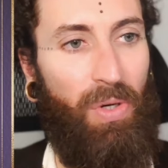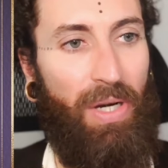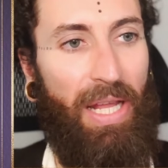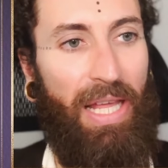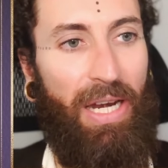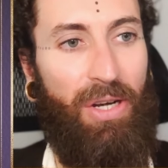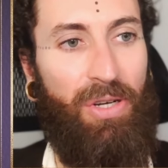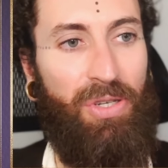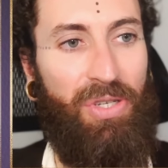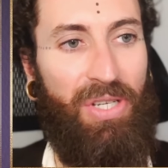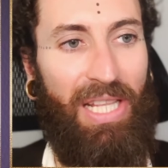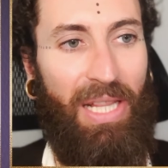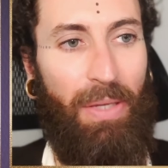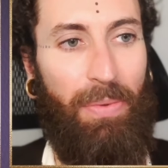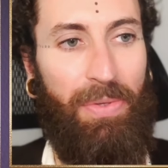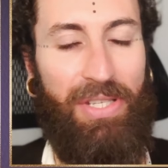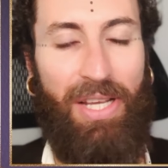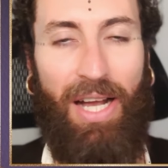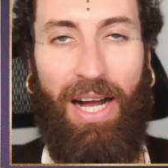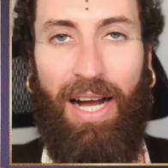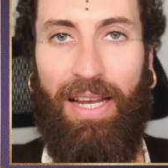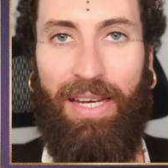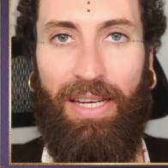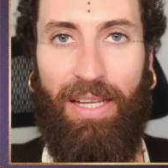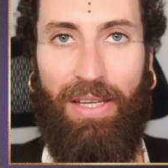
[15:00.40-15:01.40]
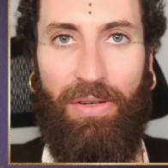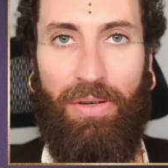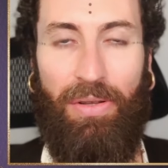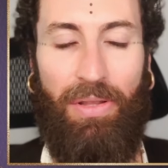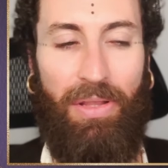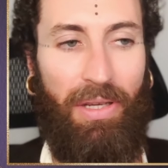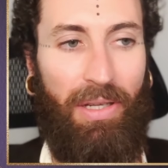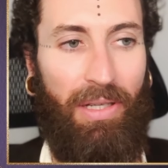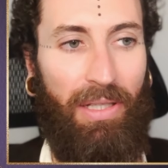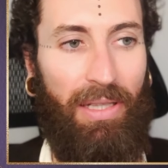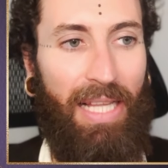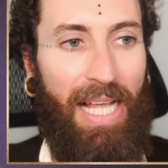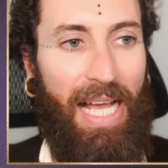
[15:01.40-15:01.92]
energy that was hiding under
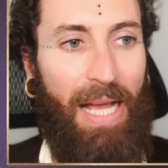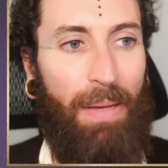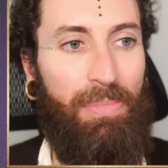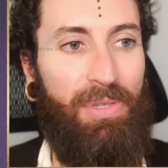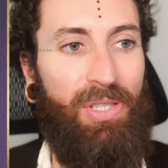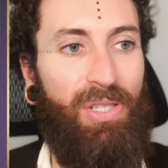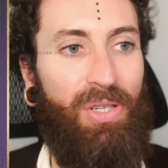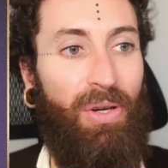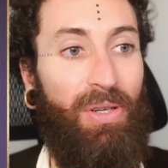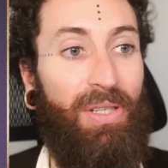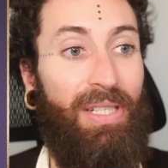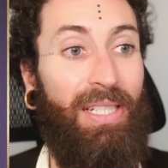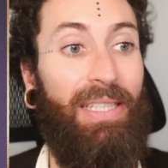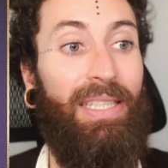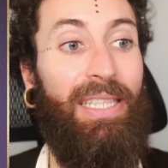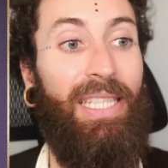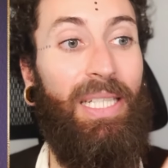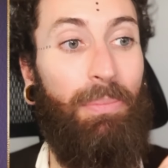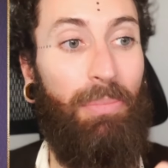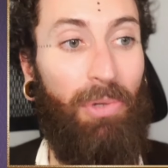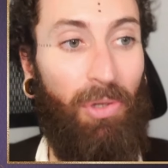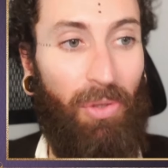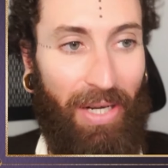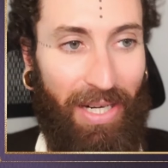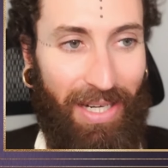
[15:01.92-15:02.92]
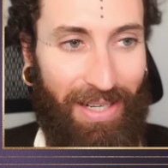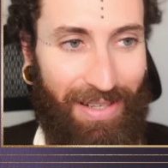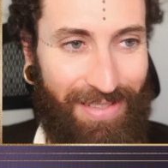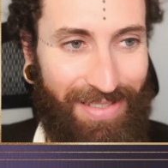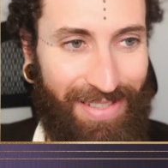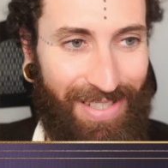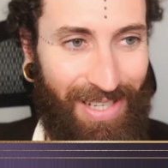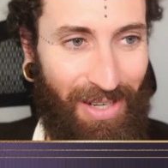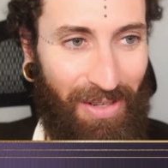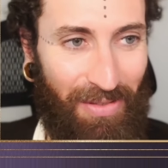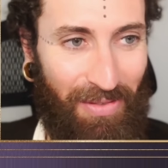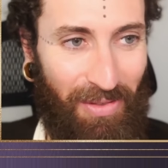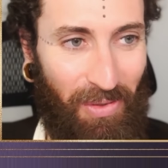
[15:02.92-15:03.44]
the collapse start to liberate
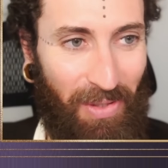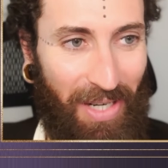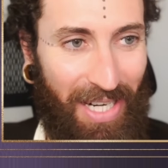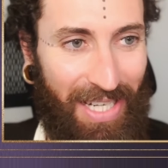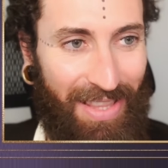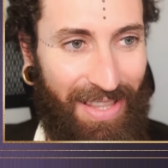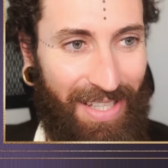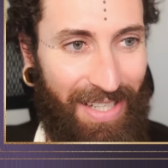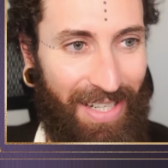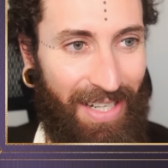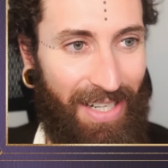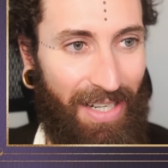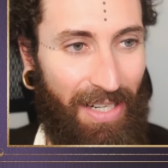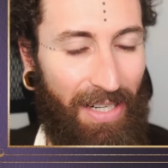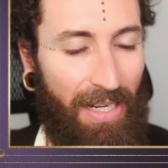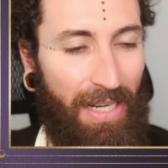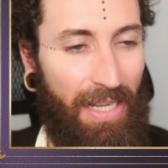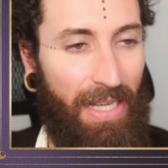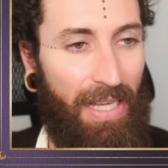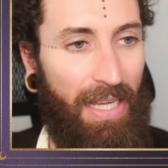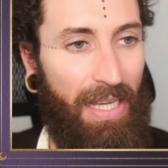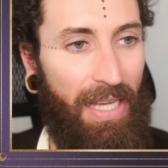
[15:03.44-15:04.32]
itself right there.